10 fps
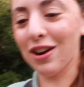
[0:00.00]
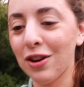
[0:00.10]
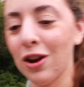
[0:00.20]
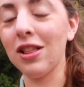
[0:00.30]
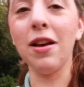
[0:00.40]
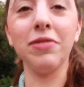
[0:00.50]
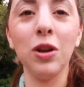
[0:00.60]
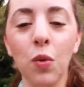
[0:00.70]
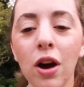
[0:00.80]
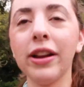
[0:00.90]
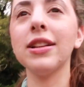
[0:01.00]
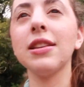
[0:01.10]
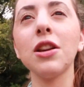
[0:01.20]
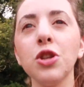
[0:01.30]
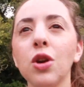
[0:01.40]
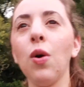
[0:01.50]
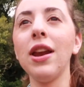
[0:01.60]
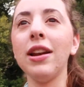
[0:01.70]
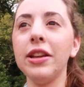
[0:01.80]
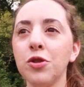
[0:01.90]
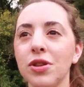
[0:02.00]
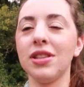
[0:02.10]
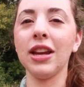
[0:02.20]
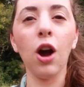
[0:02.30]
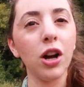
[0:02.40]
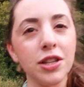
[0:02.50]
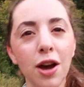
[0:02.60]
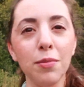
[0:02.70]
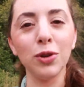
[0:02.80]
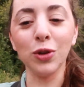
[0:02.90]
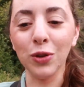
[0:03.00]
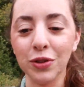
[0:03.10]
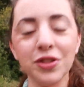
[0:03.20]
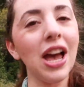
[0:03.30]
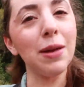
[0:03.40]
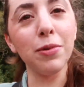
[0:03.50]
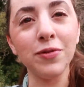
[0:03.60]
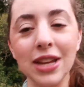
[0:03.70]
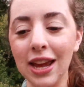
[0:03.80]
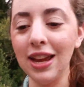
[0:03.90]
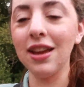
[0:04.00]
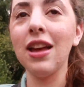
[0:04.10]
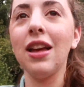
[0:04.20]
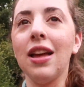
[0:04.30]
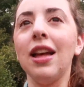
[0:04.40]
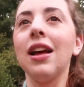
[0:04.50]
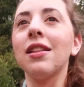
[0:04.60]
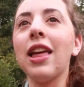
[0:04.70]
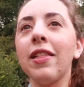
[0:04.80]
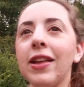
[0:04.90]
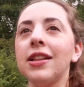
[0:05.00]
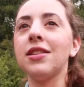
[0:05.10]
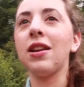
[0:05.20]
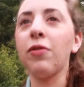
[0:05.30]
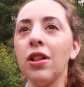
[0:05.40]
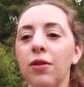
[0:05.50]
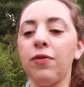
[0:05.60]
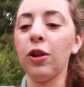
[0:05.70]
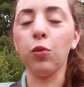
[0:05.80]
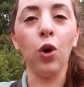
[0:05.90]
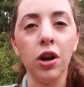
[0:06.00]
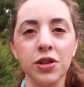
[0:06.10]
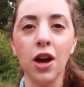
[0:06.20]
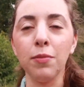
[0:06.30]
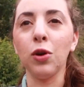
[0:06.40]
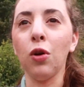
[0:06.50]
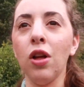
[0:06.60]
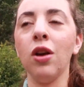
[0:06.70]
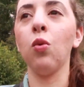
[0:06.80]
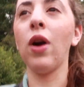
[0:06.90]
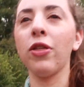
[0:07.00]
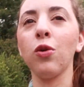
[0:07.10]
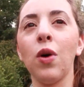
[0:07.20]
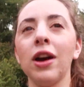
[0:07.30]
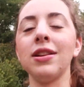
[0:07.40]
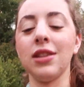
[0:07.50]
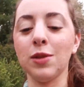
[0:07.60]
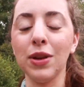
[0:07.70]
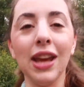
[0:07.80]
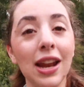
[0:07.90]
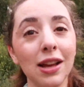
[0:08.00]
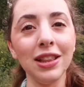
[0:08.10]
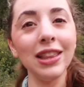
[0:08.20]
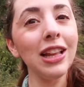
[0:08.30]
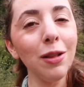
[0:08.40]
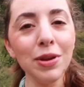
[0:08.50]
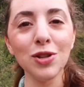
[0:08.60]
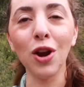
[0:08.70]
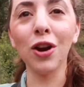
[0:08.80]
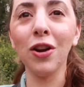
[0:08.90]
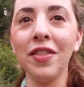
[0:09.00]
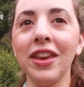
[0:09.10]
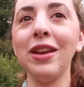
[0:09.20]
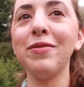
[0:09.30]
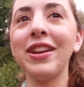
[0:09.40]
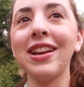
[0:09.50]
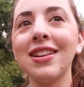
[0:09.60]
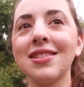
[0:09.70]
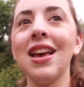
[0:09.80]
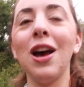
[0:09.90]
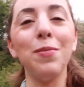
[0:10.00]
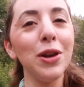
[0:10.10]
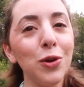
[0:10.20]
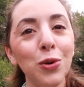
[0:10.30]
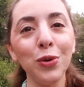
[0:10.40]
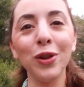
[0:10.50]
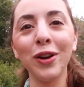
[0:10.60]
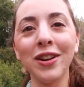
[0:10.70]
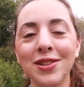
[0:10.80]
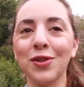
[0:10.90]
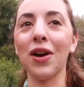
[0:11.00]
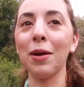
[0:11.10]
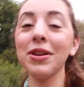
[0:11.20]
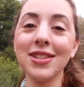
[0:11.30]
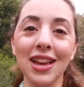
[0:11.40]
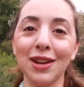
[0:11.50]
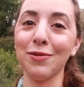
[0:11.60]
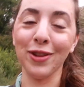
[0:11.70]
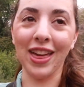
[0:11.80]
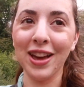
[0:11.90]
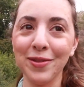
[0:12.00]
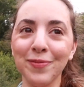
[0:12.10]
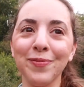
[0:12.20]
on our lovely walk. It's actually quite an interesting autumnal type of day. Lately, it's definitely felt more autumnal weather-wise. It's been getting a little bit darker in the evenings, a bit cooler, so I'm excited for that.